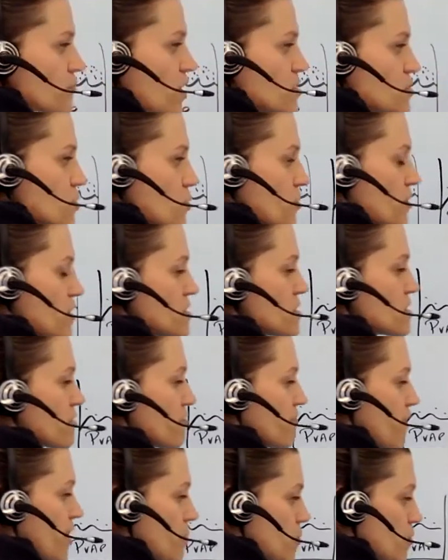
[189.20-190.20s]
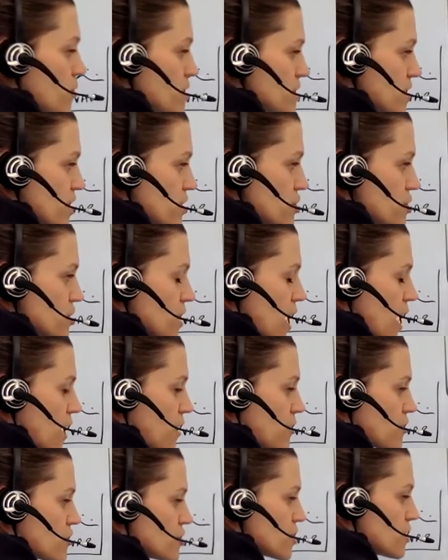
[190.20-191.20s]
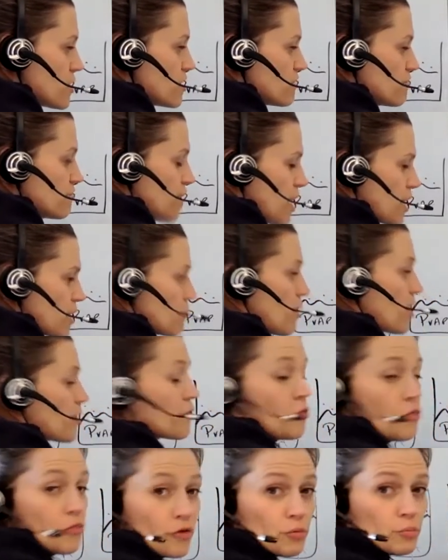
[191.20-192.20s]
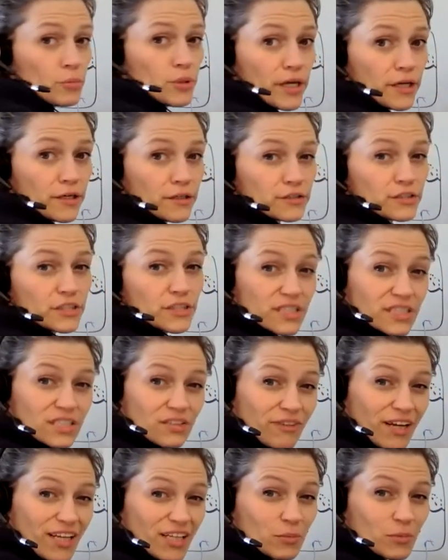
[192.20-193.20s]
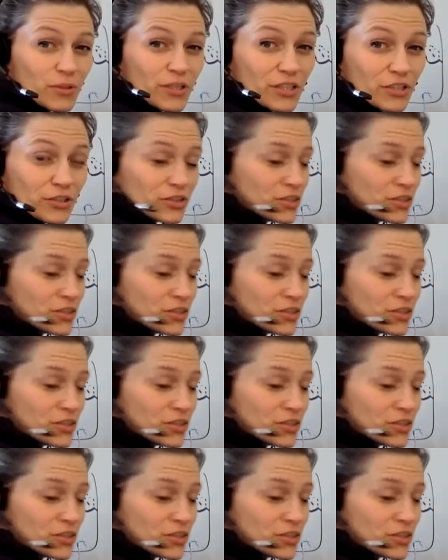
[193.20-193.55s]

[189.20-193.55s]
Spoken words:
so this is a vaporization energy divided by the thermal energy that's available in your